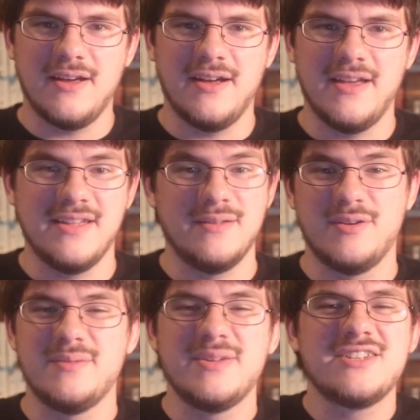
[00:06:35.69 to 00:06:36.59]

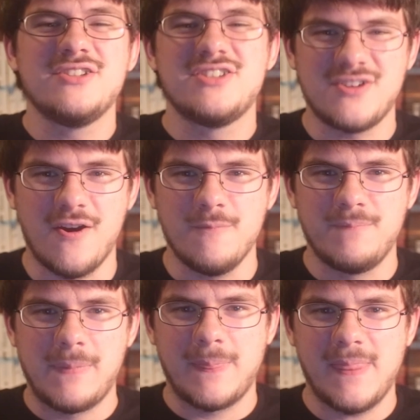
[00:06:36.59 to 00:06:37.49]
It's a good start.
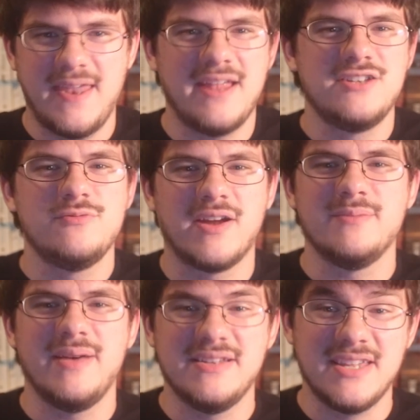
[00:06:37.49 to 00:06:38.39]
And I do
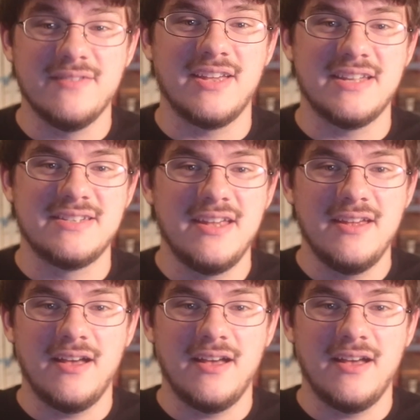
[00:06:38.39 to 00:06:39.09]
recommend giving it